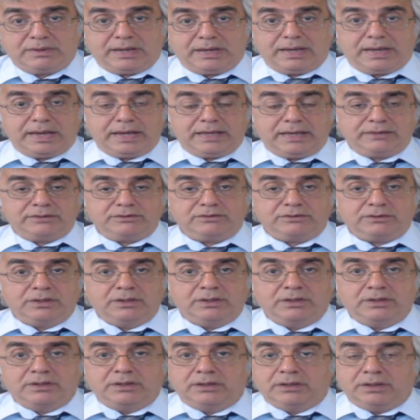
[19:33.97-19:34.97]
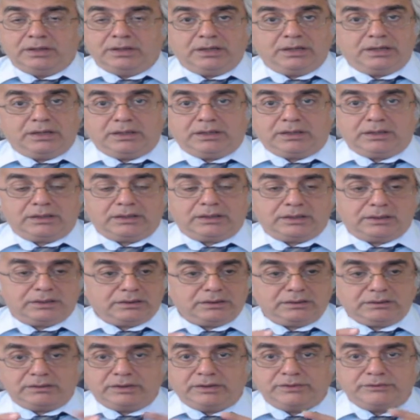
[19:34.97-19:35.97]
and
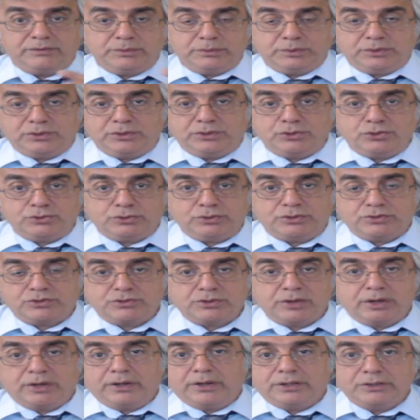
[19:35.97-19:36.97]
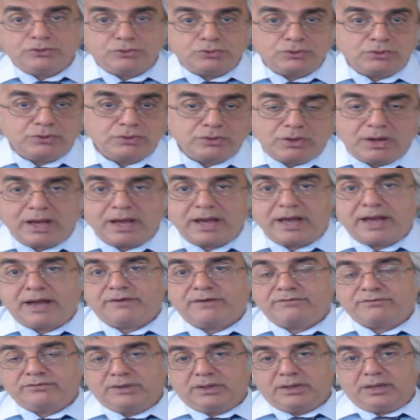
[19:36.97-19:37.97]
everybody should try to
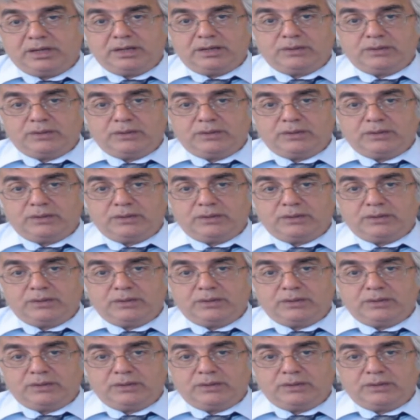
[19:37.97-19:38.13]
have